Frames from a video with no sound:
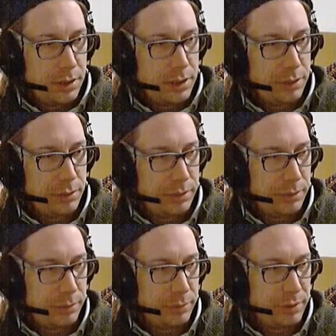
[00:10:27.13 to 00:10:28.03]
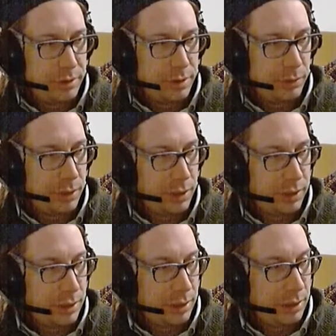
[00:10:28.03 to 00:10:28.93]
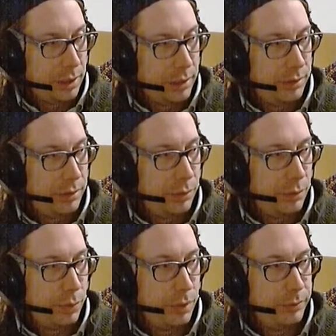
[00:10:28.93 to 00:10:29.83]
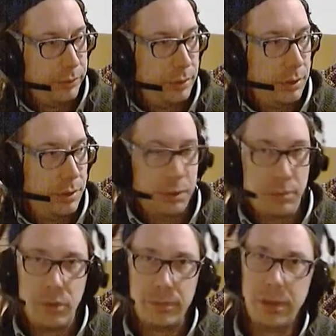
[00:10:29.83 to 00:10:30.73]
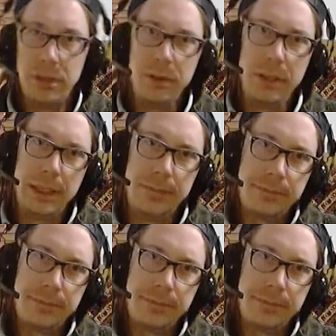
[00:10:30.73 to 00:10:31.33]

do something with silk, like silkworms grow on the mulberry tree,